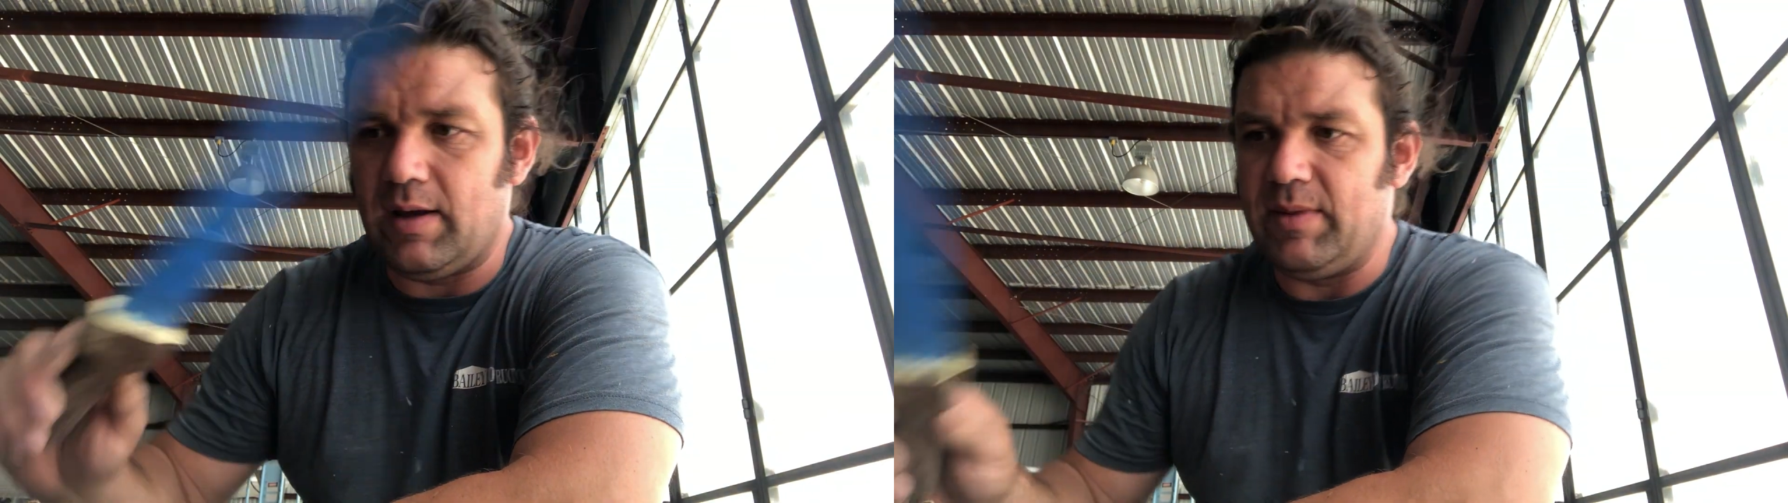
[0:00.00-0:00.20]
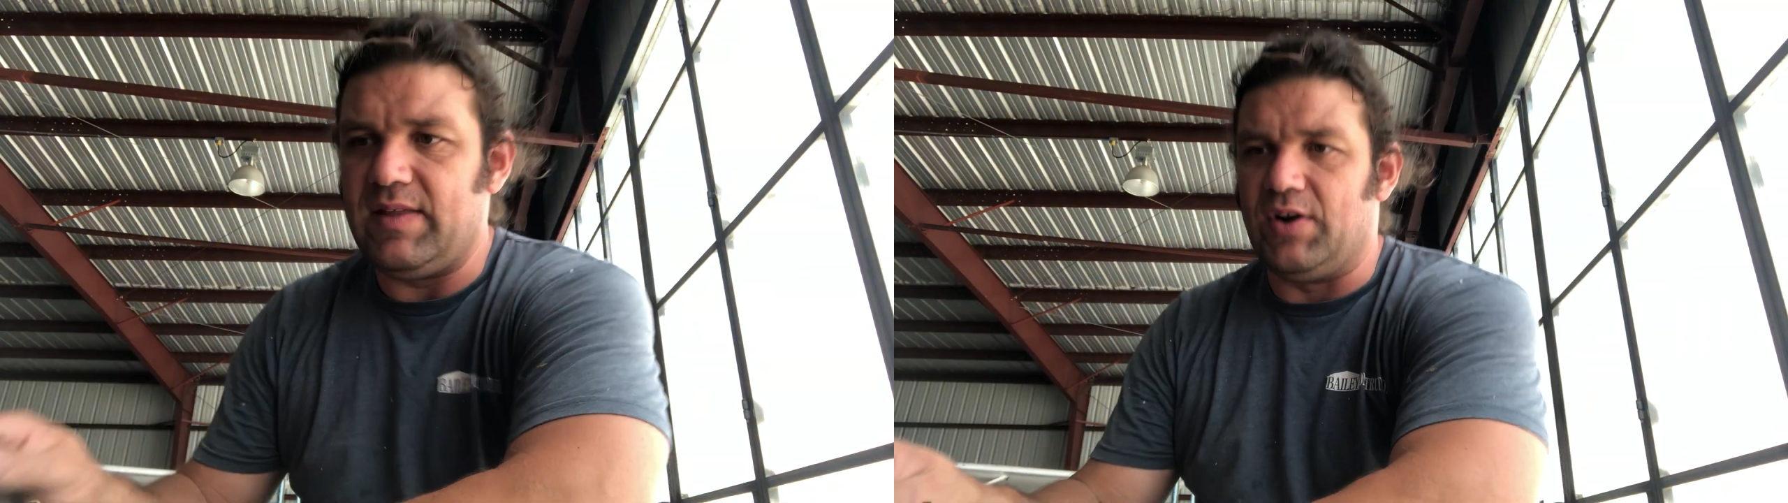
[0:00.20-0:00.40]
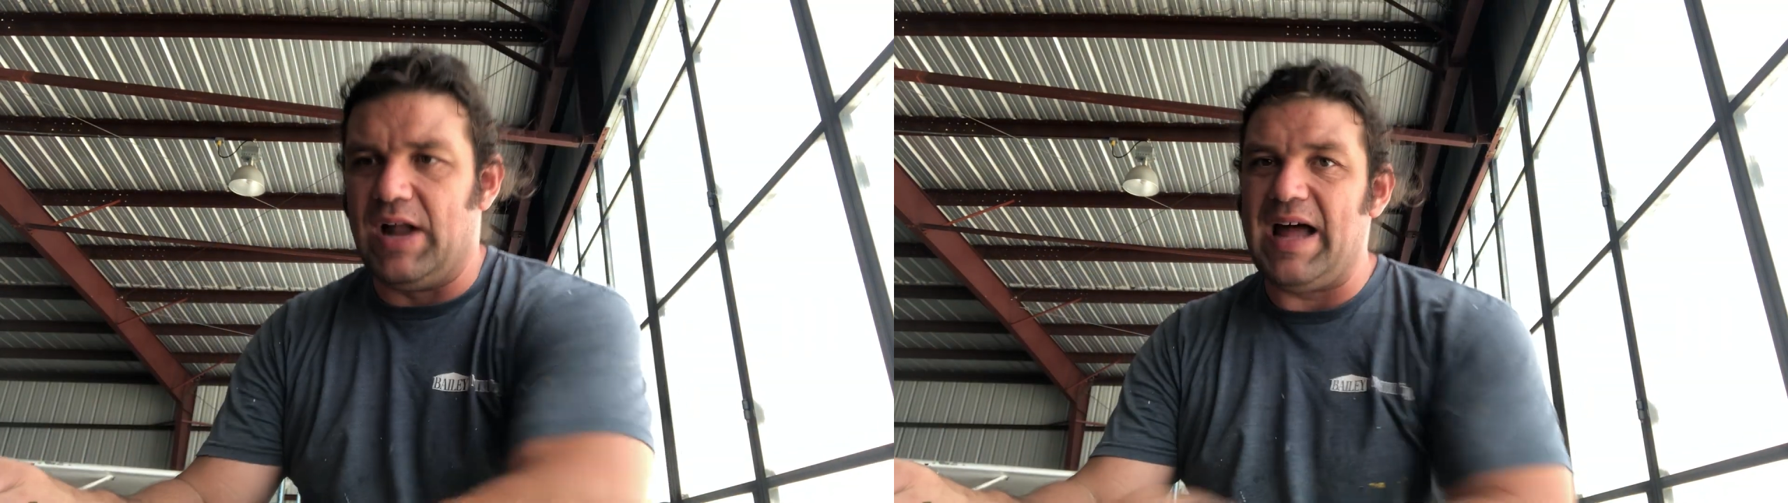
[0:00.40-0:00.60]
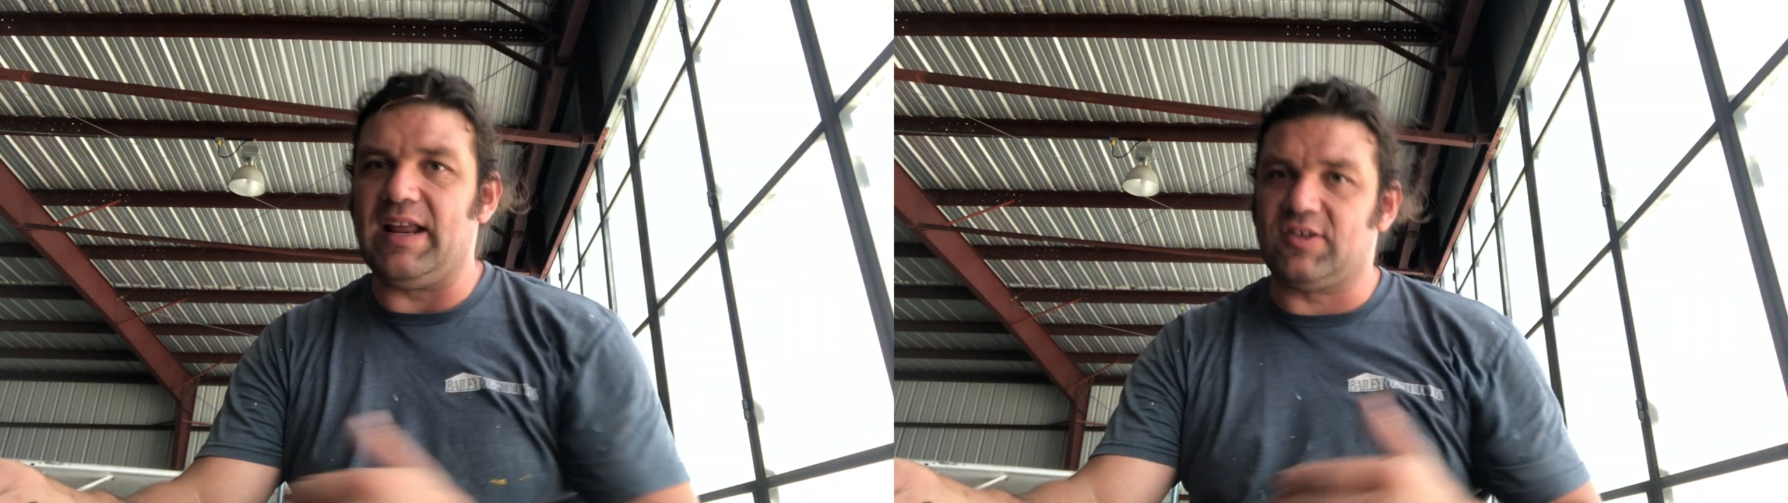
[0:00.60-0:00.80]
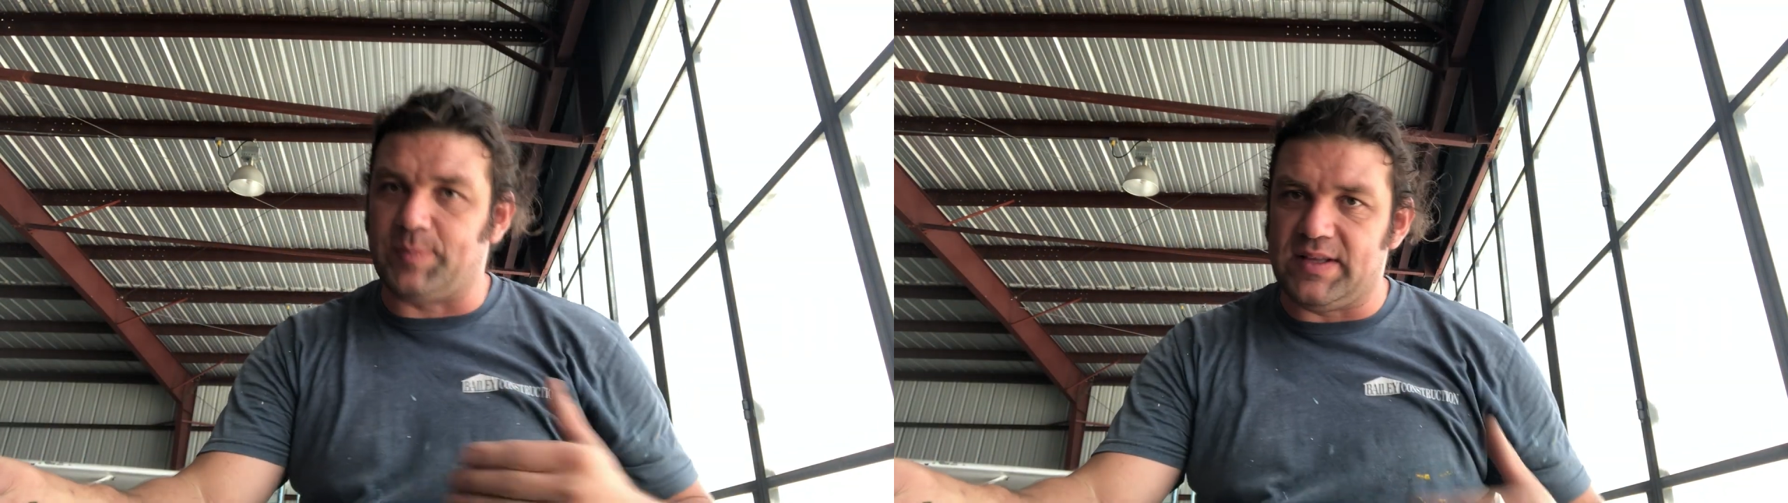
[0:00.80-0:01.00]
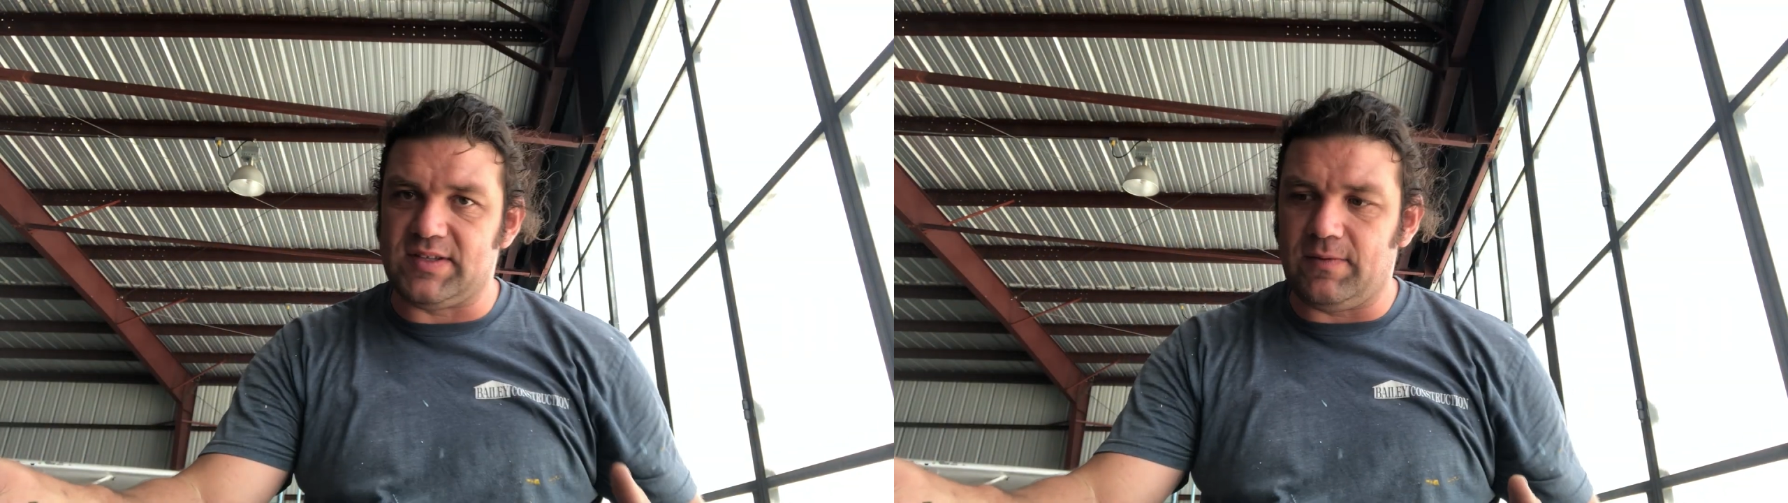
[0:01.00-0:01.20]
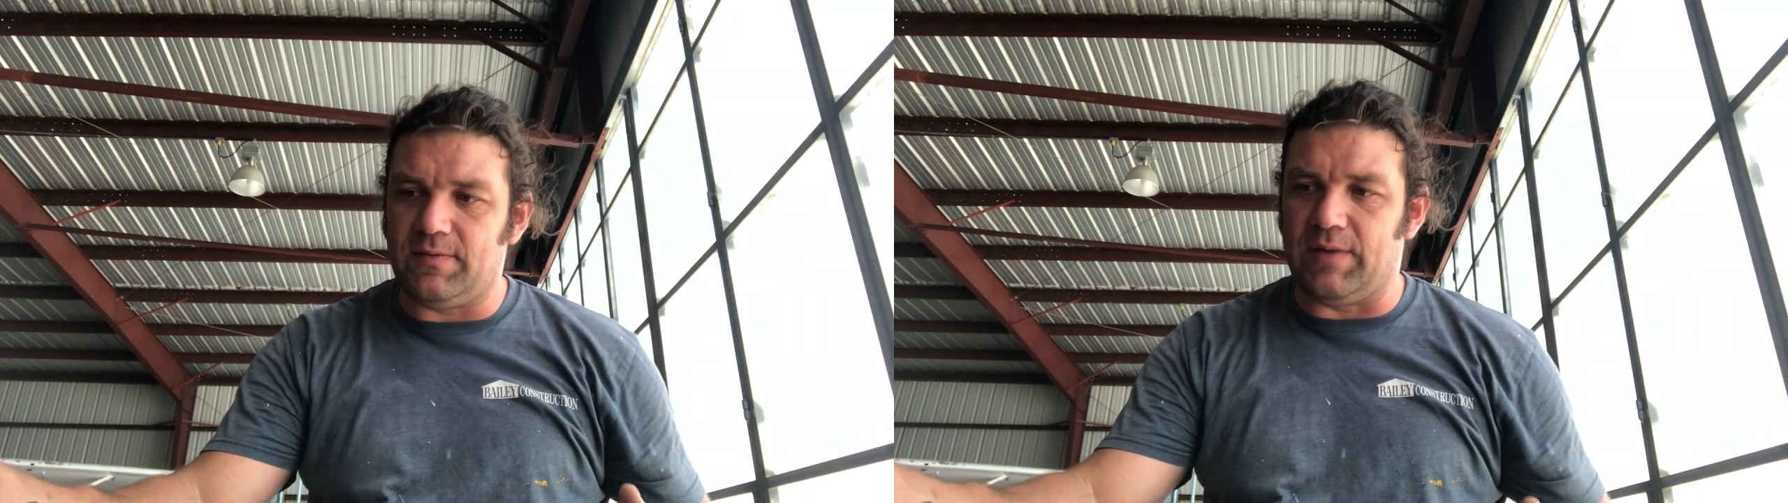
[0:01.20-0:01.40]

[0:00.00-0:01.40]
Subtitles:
I mean, they're not expensive.